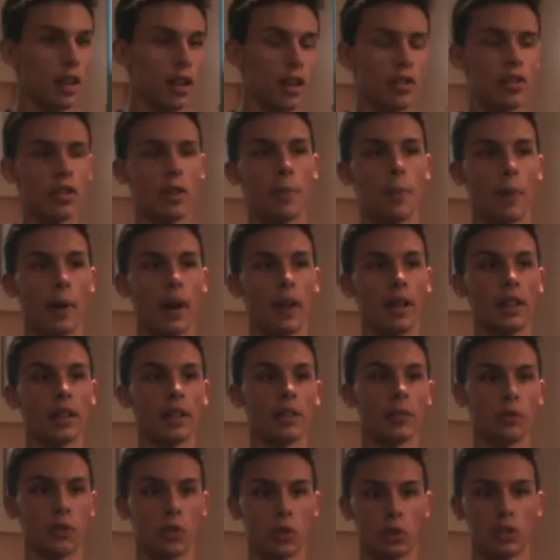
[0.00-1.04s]
In the
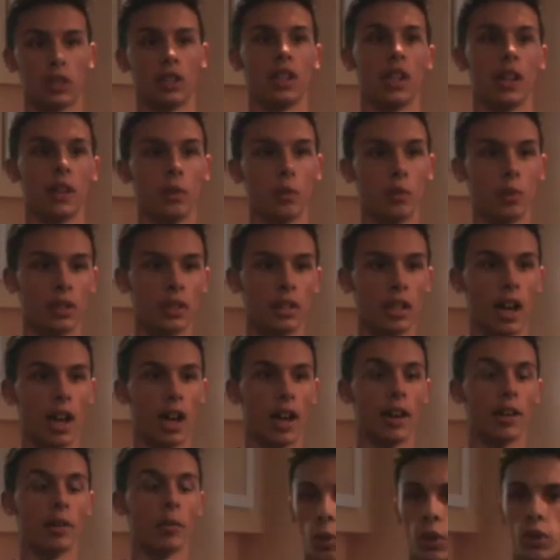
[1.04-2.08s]
pilot for Tonight We
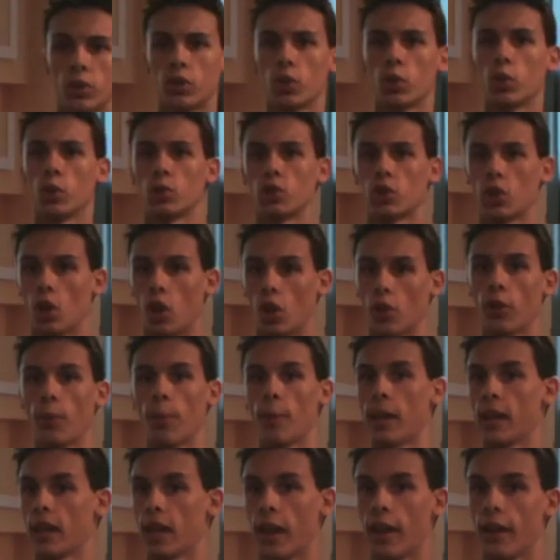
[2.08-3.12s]
Die, we're introduced to all the
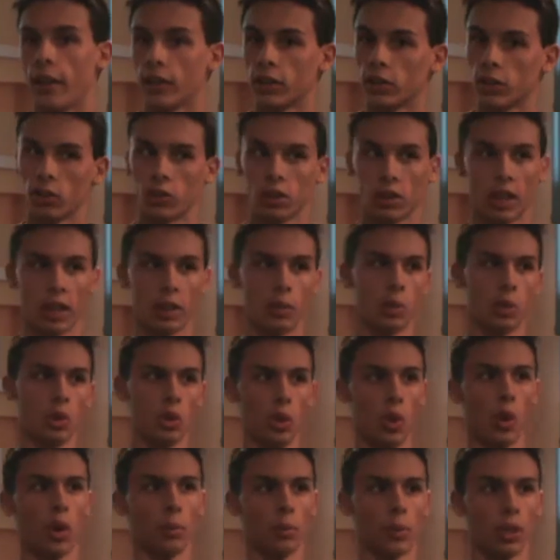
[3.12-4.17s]
main characters like we
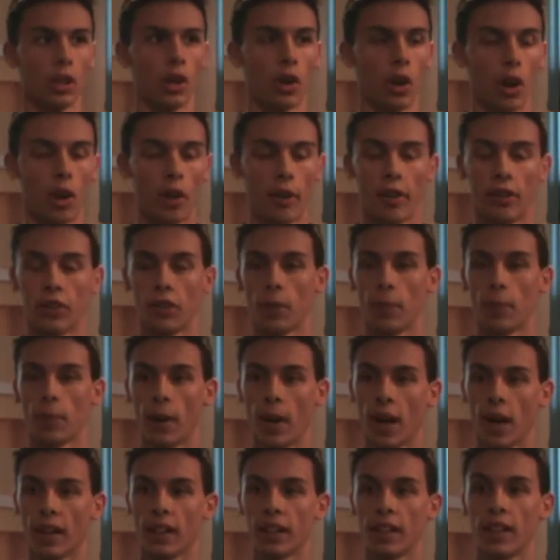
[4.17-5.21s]
normally are in the
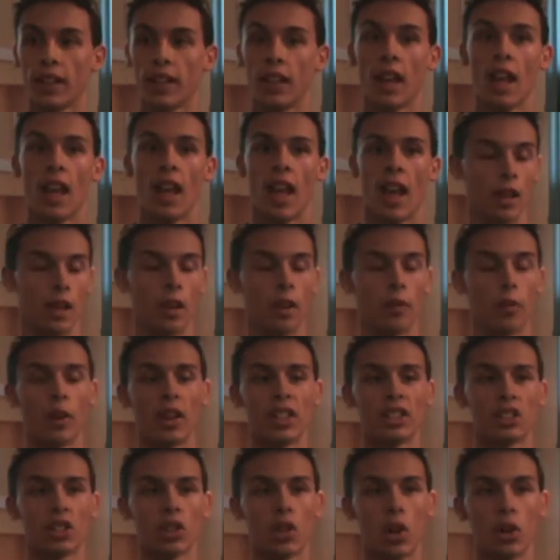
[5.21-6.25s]
pilot, and a
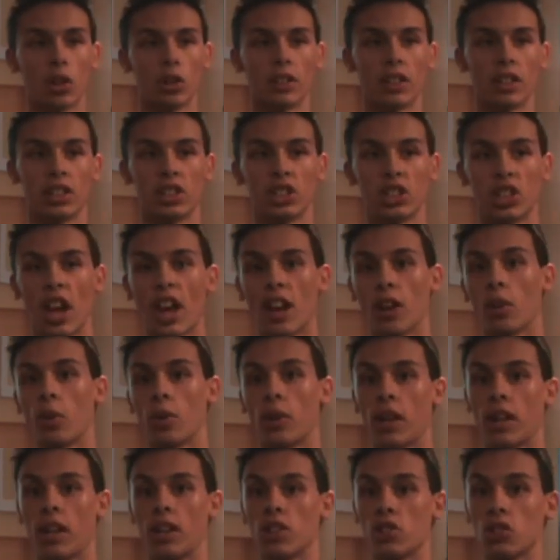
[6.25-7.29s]
race called the
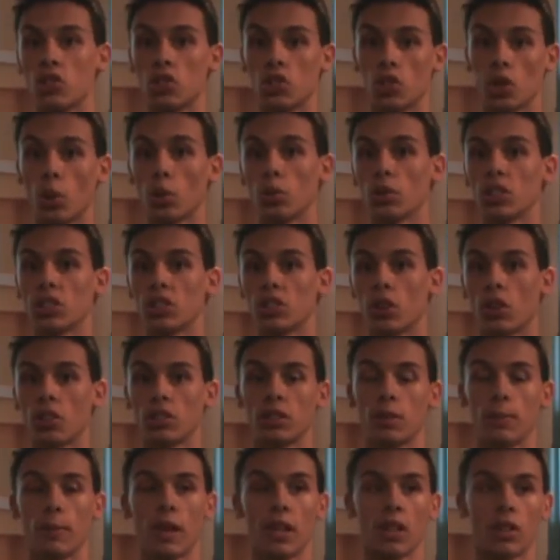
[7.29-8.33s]
Shadowkins slowly start
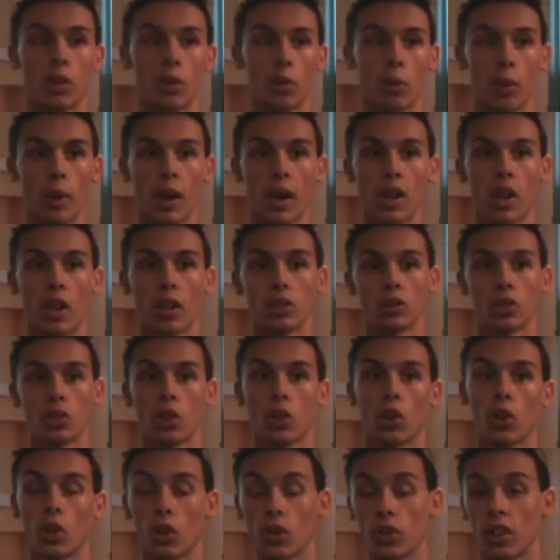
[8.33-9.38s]
to make their way onto
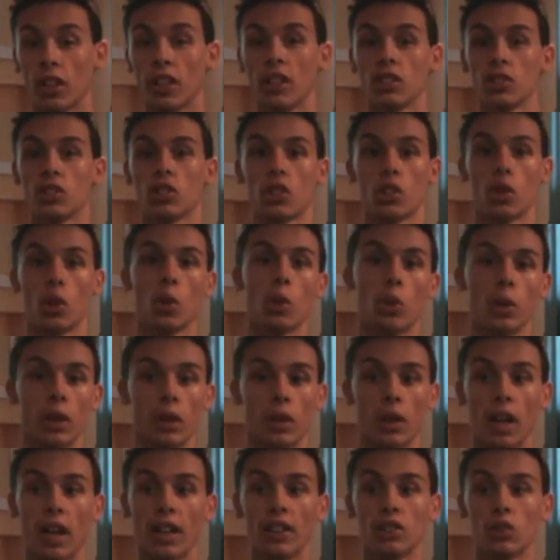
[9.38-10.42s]
Earth and into Coal
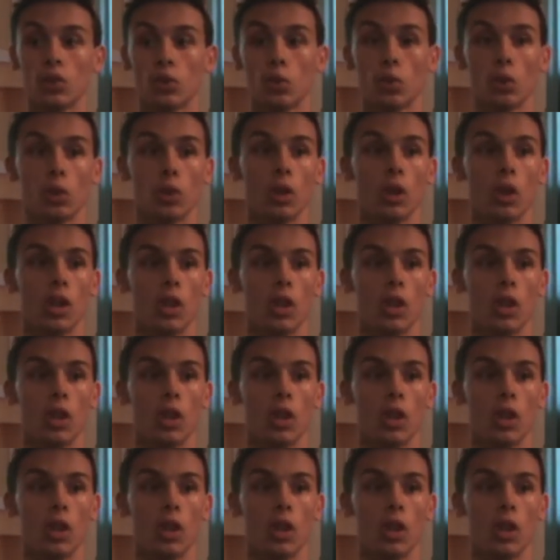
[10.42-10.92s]
Hill High School.